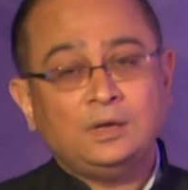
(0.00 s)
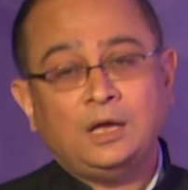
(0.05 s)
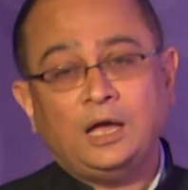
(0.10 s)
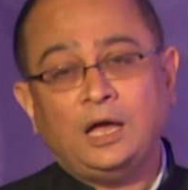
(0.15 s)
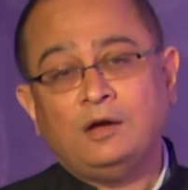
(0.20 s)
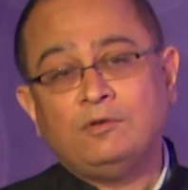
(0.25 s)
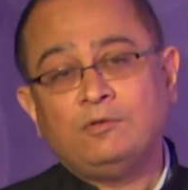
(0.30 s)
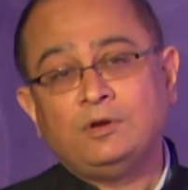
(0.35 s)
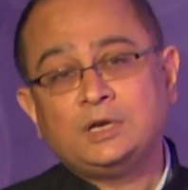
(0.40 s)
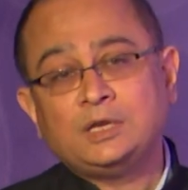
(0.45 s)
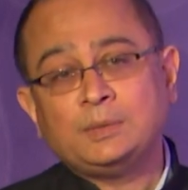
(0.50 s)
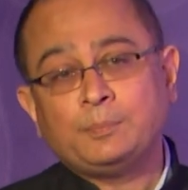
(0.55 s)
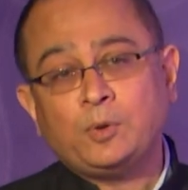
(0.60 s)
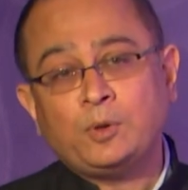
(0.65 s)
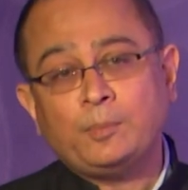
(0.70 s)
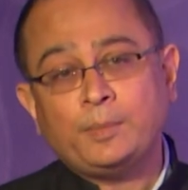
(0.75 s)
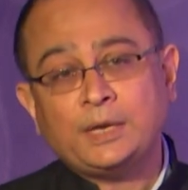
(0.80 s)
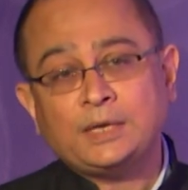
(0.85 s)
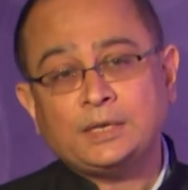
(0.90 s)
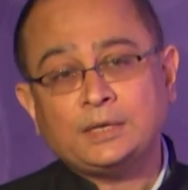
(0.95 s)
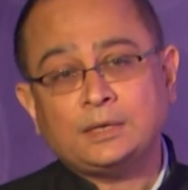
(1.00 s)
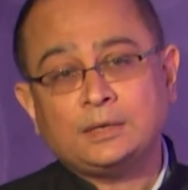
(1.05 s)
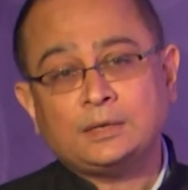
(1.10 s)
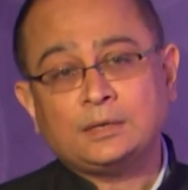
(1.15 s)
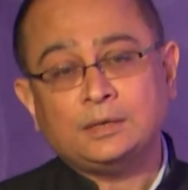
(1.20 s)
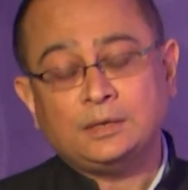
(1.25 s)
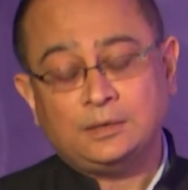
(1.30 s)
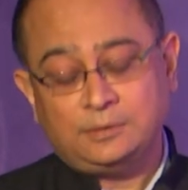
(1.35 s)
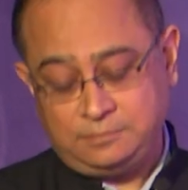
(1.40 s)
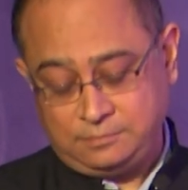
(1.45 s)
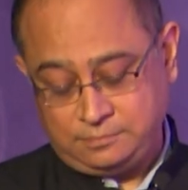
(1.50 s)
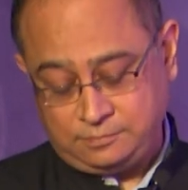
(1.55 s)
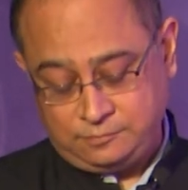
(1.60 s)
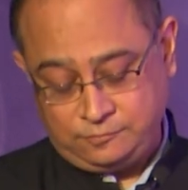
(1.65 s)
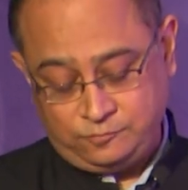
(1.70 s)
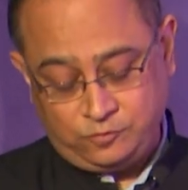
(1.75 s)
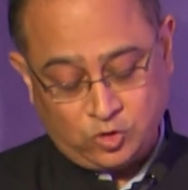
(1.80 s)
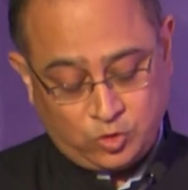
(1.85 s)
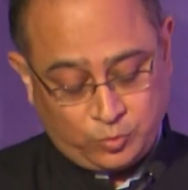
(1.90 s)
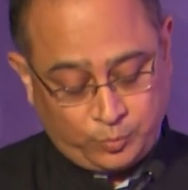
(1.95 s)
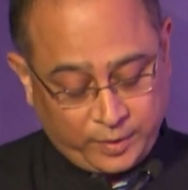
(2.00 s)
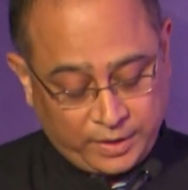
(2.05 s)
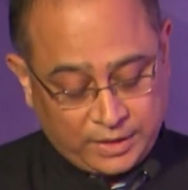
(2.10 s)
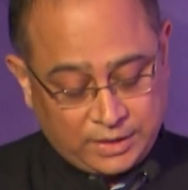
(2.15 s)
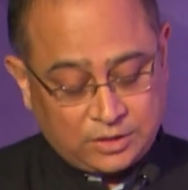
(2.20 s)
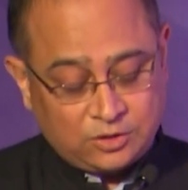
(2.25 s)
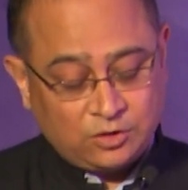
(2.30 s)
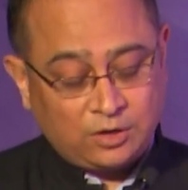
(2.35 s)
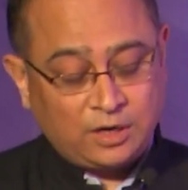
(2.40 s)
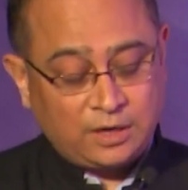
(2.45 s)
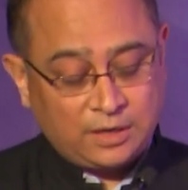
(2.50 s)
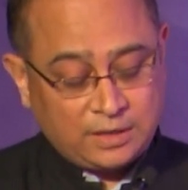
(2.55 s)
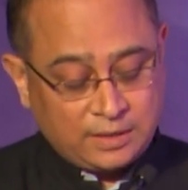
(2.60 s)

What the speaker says: our diplomatic footprint or our